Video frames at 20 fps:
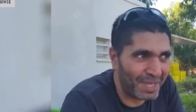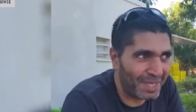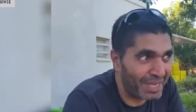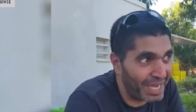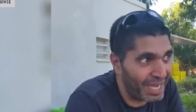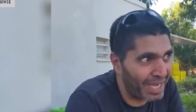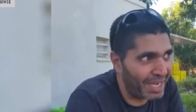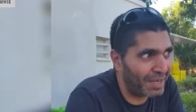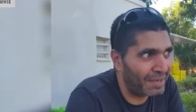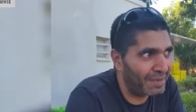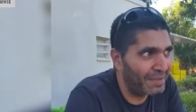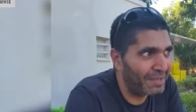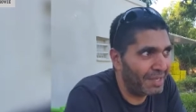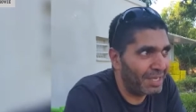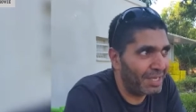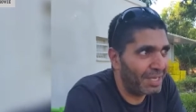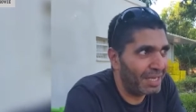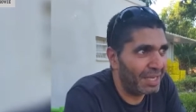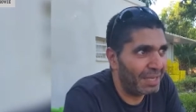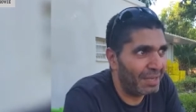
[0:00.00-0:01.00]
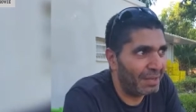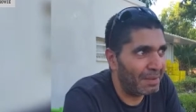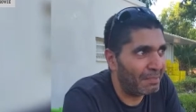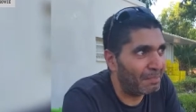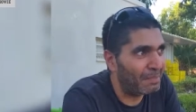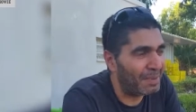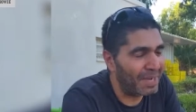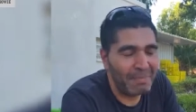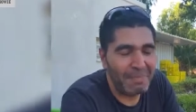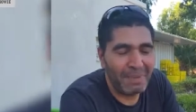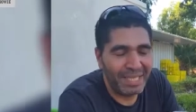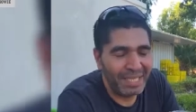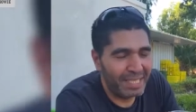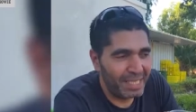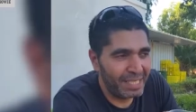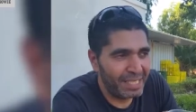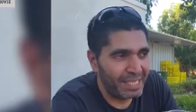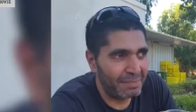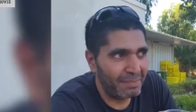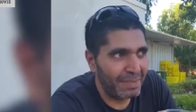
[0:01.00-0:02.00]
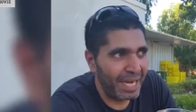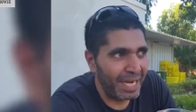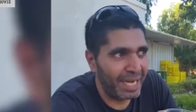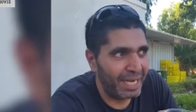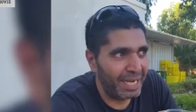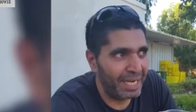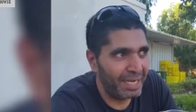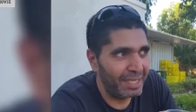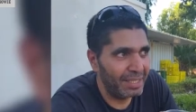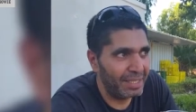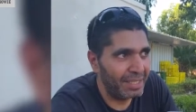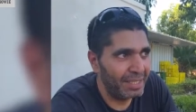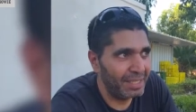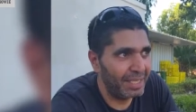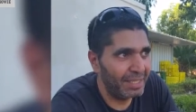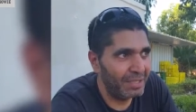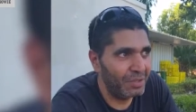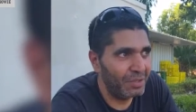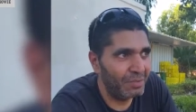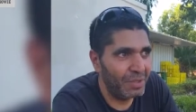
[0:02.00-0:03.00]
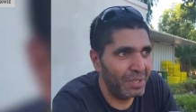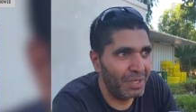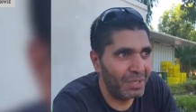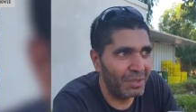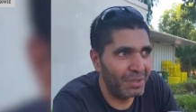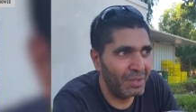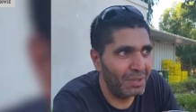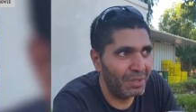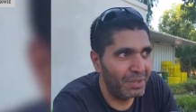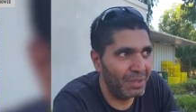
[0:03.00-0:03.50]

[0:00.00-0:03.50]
Yeah, but they smile. They say to me,